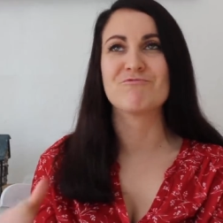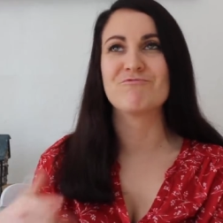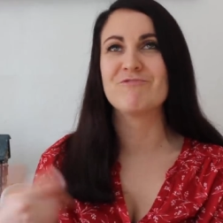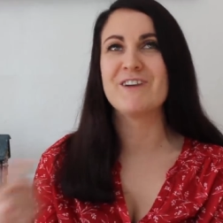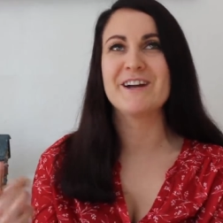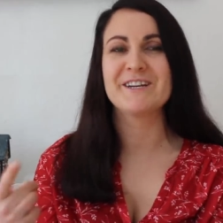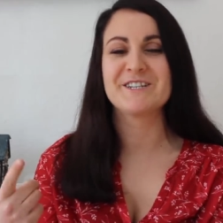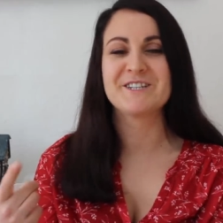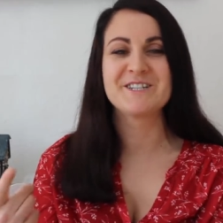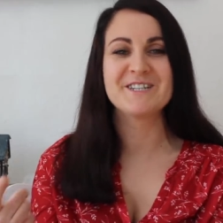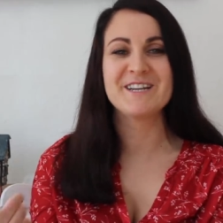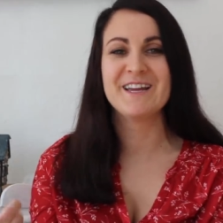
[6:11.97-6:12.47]

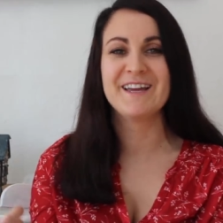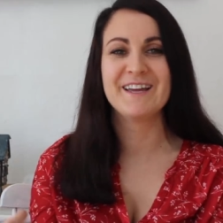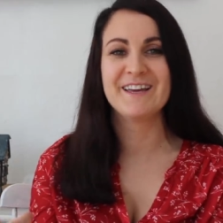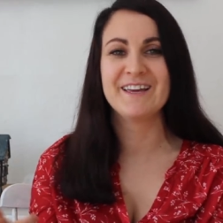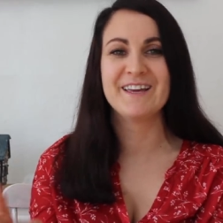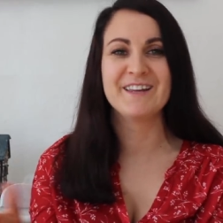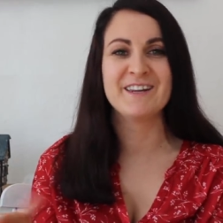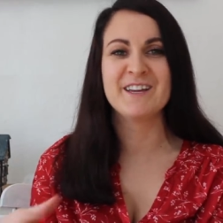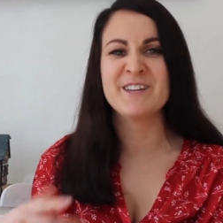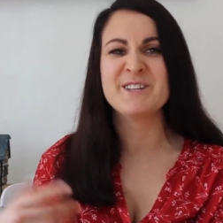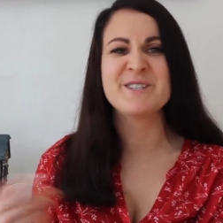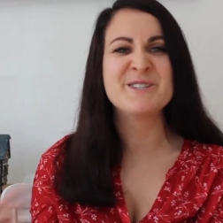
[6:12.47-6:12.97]

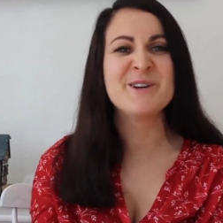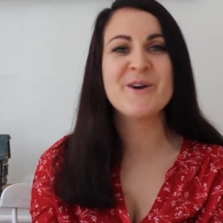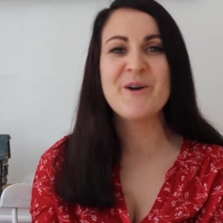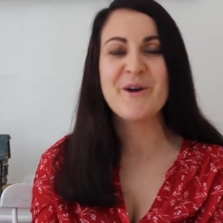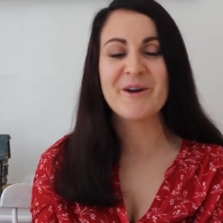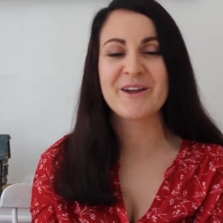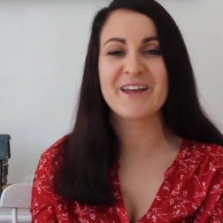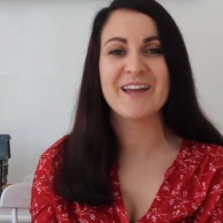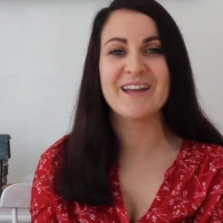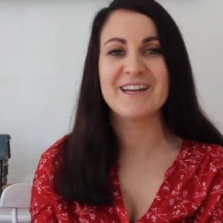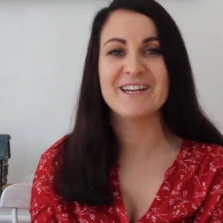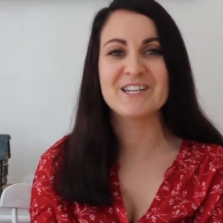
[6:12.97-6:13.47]
Russian,
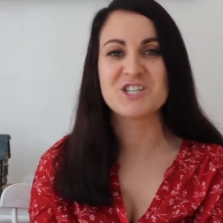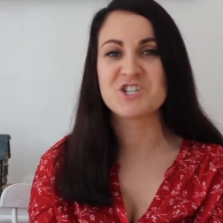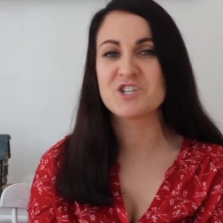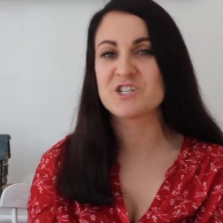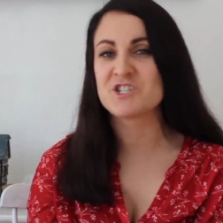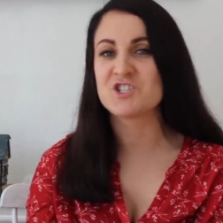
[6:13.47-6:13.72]
Turkish,